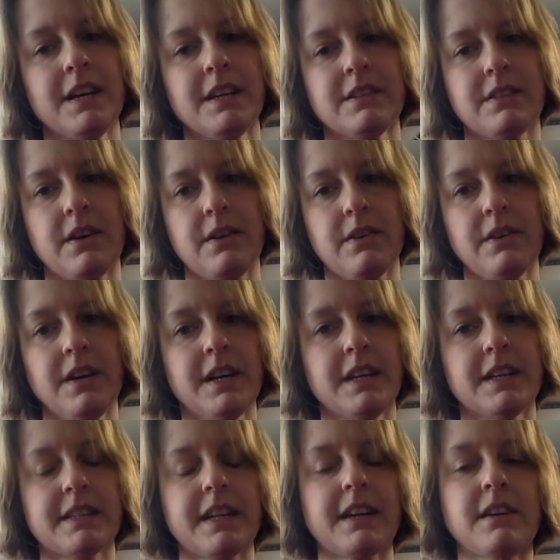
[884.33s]
So
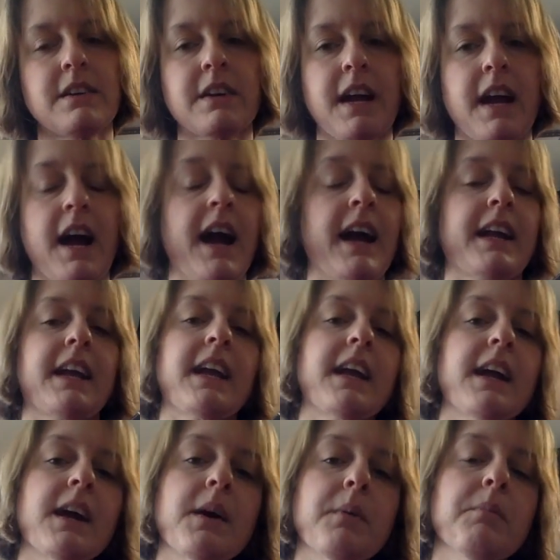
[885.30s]
it's like, okay, I
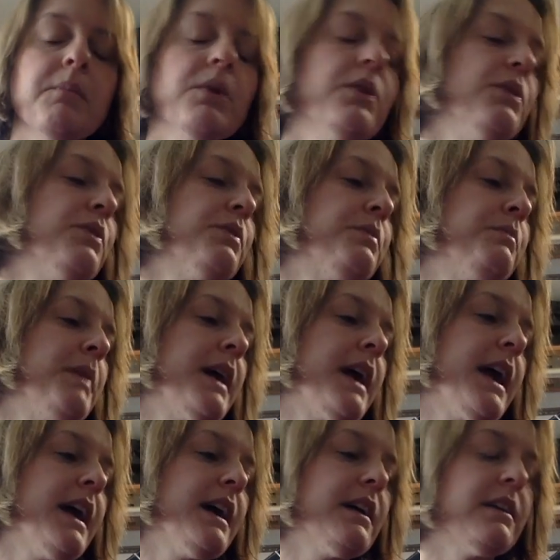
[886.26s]
can't move my
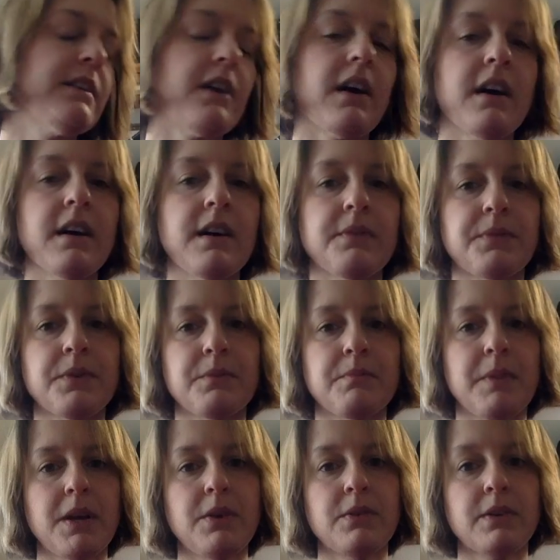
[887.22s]
hand off of
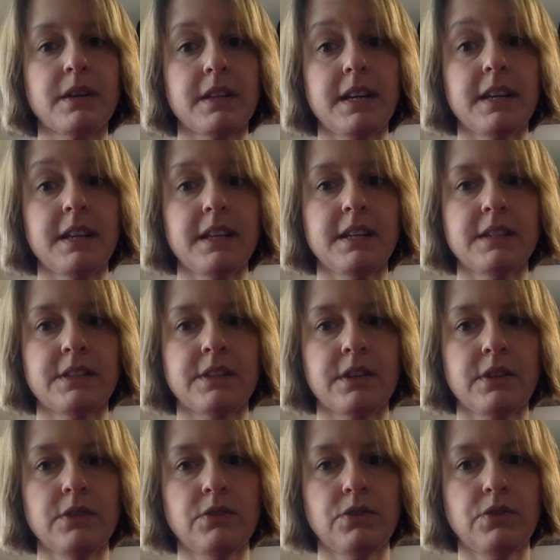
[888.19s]
my ukulele. It's
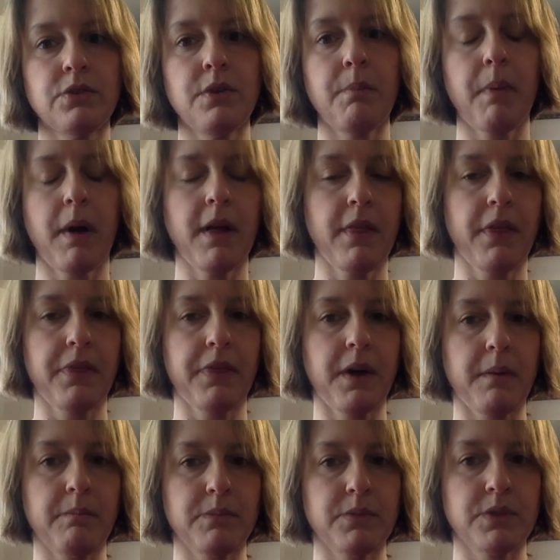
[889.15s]
glued to it by the
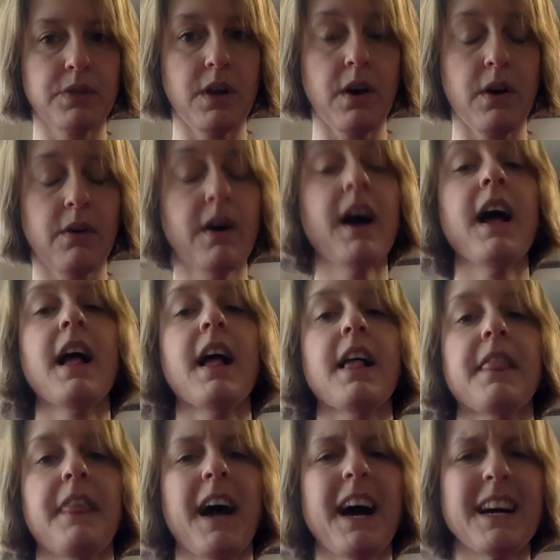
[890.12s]
thumb. So
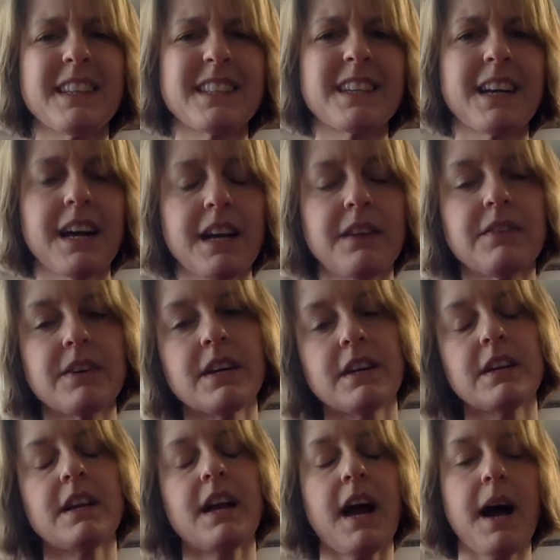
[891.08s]
that's kind of a
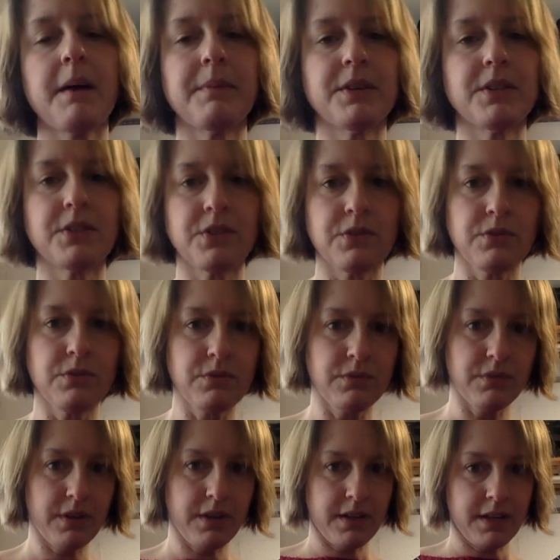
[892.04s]
good habit
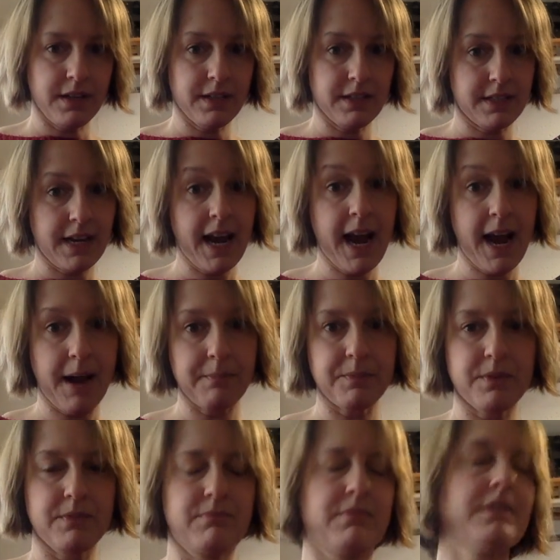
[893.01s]
to
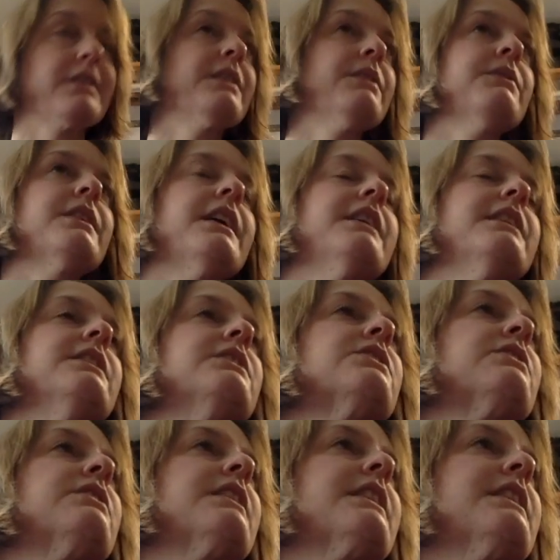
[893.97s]
adapt, really with any
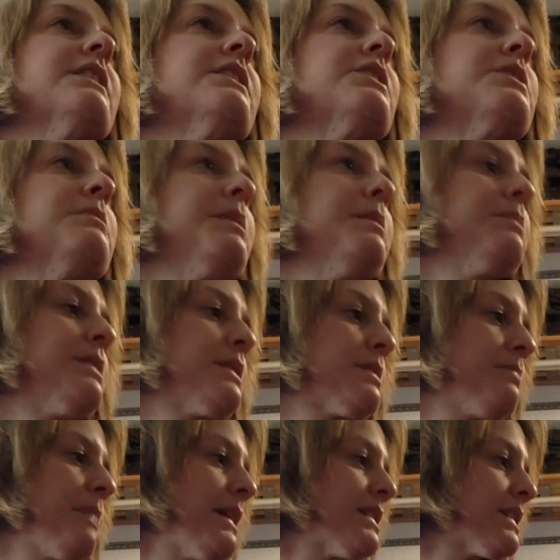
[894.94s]
stringed instrument, but
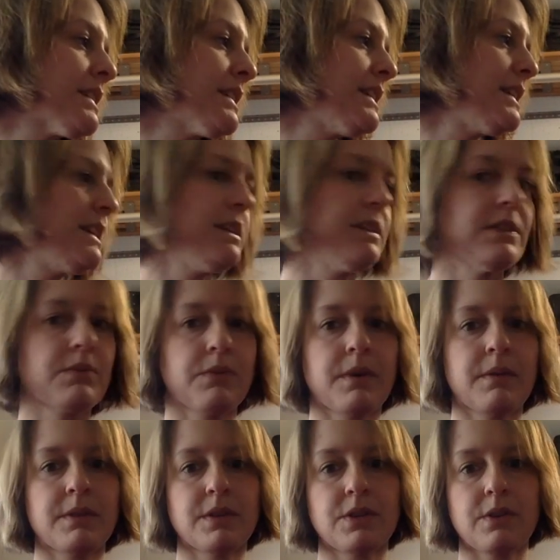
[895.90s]
especially these where
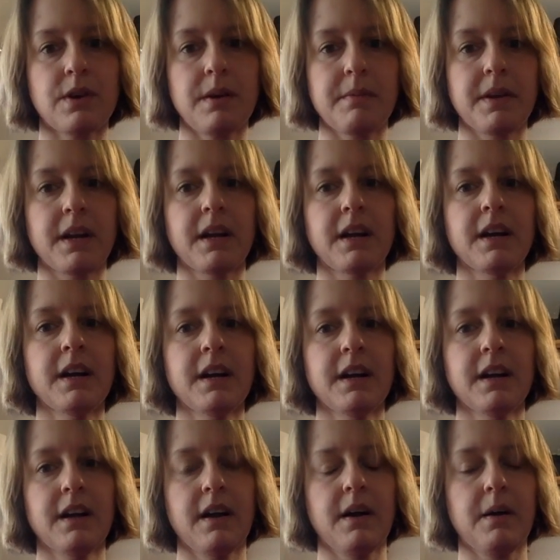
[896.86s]
we're strumming
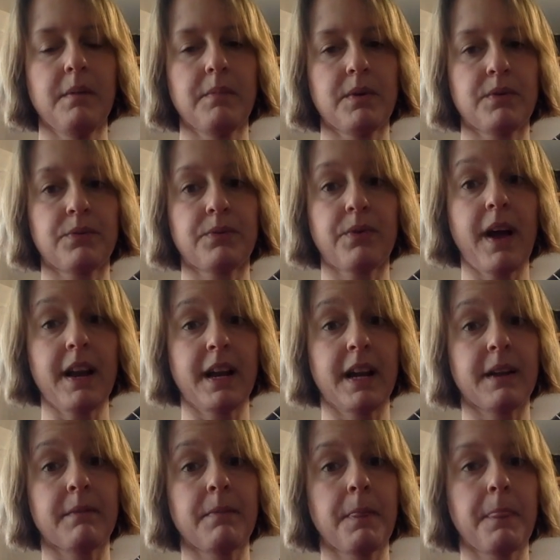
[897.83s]
or
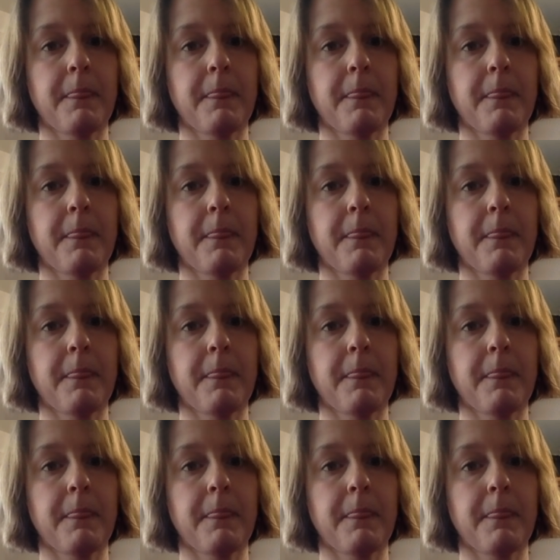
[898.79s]
fretting.